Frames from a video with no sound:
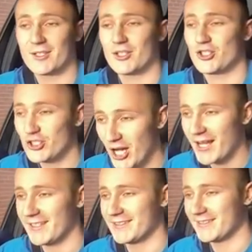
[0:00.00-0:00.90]

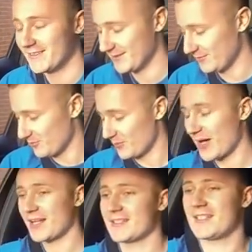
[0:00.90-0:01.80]
shite. Buy
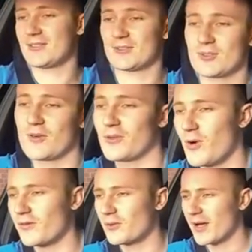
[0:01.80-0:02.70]
the decent stuff and you won't
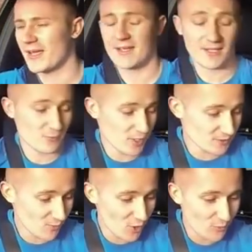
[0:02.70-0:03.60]
have to buy it again and waste
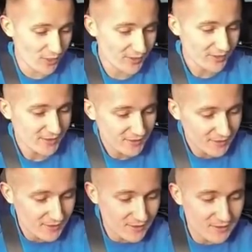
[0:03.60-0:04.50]
more money.
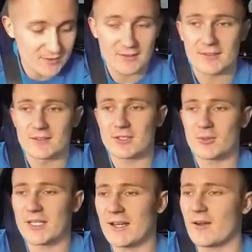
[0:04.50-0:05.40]
So I'm going to
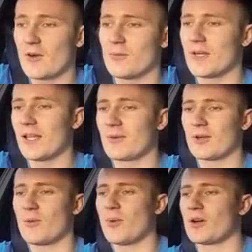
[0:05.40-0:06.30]
get home and then I'm going to
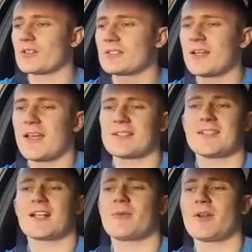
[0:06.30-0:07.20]
unbox and tell you
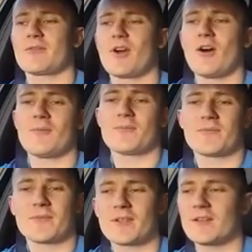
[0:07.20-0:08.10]
exactly what I've got
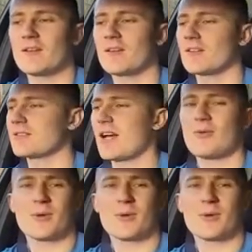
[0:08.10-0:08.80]
because now I'm a